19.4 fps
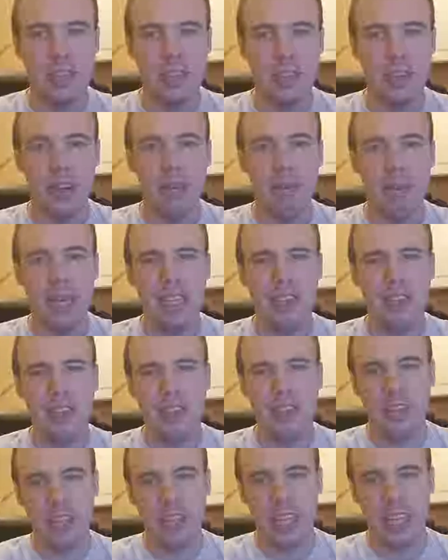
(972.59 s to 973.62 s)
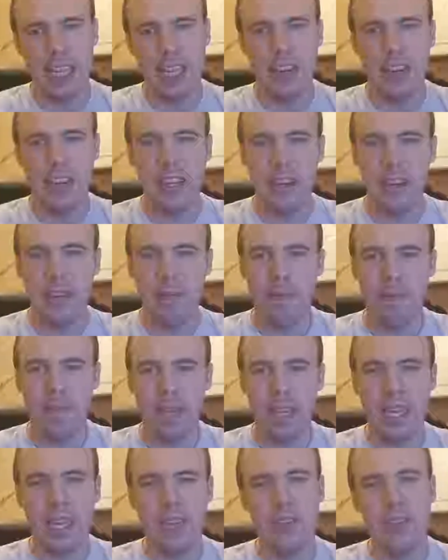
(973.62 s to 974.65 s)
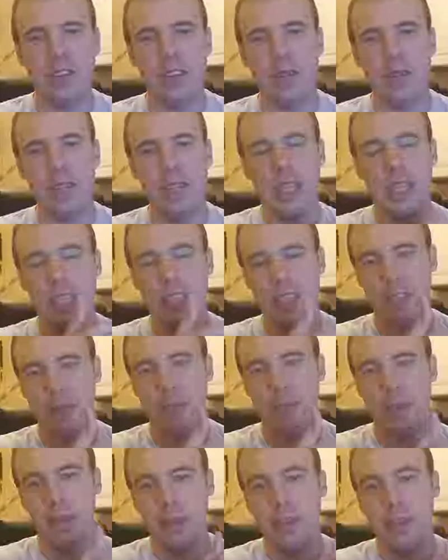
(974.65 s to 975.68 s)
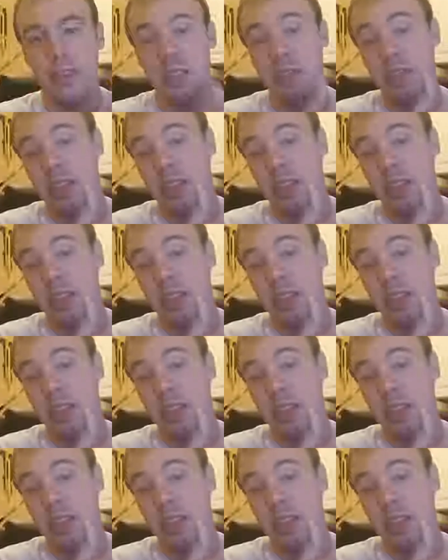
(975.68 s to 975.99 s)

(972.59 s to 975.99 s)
So I imagine there's a carrier and I don't know what it's composed of.